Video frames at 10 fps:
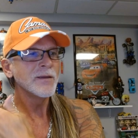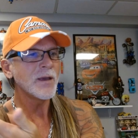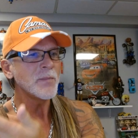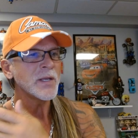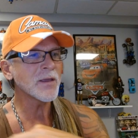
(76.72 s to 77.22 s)

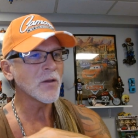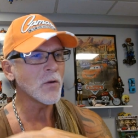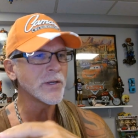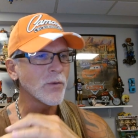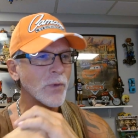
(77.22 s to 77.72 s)
I mean, it could go
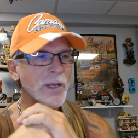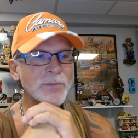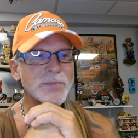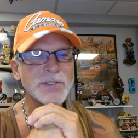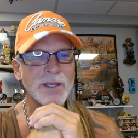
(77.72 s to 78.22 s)
on your
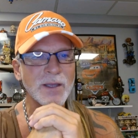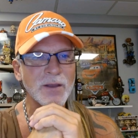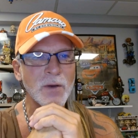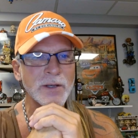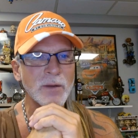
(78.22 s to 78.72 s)
ribs. It could
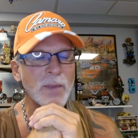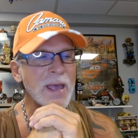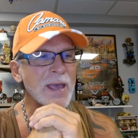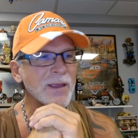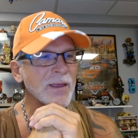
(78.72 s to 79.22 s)
go on your
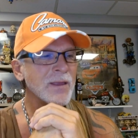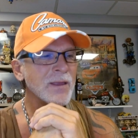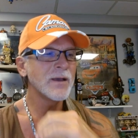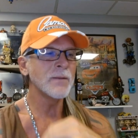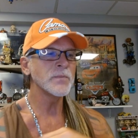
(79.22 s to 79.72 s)
back.
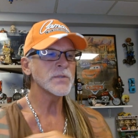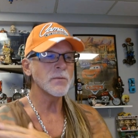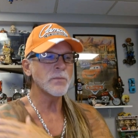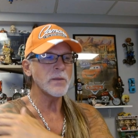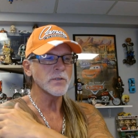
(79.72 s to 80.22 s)
Um,
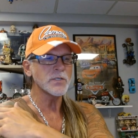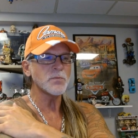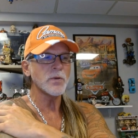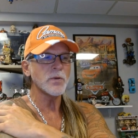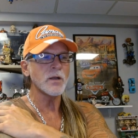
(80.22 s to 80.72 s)
some people
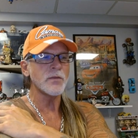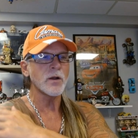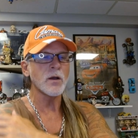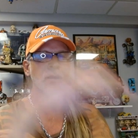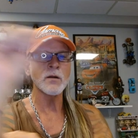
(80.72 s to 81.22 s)
just put it on
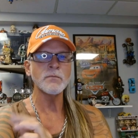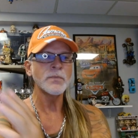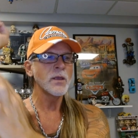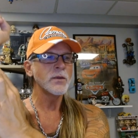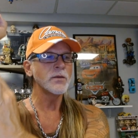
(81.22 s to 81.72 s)
their arm.
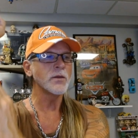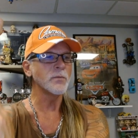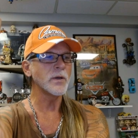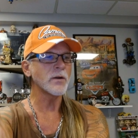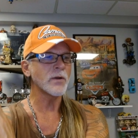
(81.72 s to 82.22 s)
You can
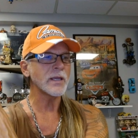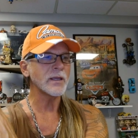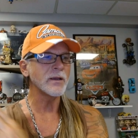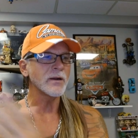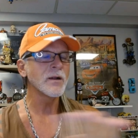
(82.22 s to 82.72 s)
put it right
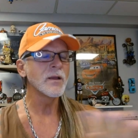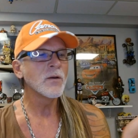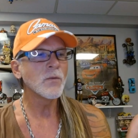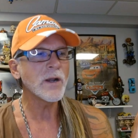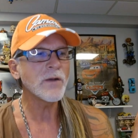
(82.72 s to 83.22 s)
here,
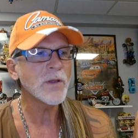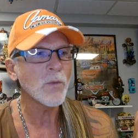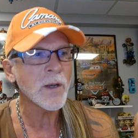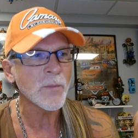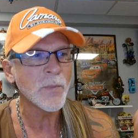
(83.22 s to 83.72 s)
wherever you
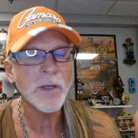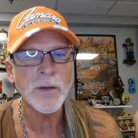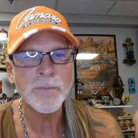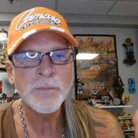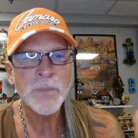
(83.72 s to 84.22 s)
want to put
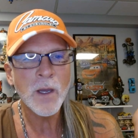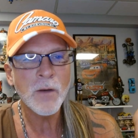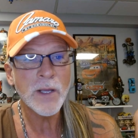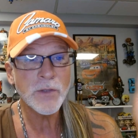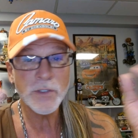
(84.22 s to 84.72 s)
them. All
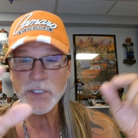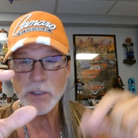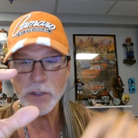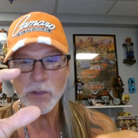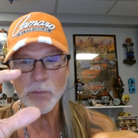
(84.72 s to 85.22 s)
right. They're just
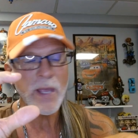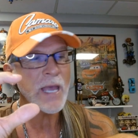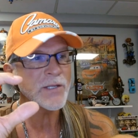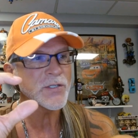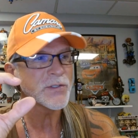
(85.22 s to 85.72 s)
little
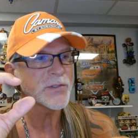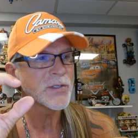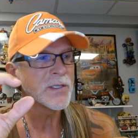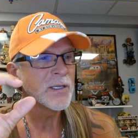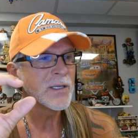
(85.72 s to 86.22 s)
patches
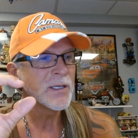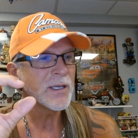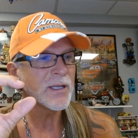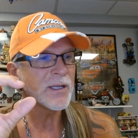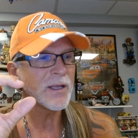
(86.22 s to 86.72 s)

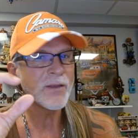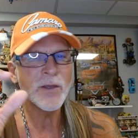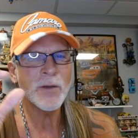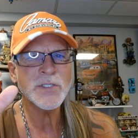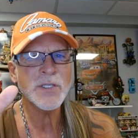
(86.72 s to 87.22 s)
and, and
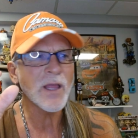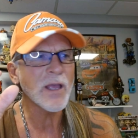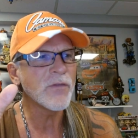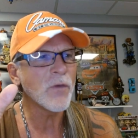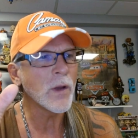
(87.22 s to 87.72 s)
they almost look
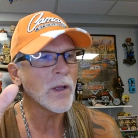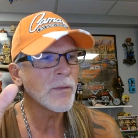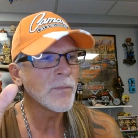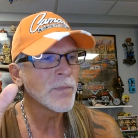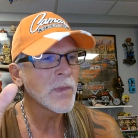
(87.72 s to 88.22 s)
like foil.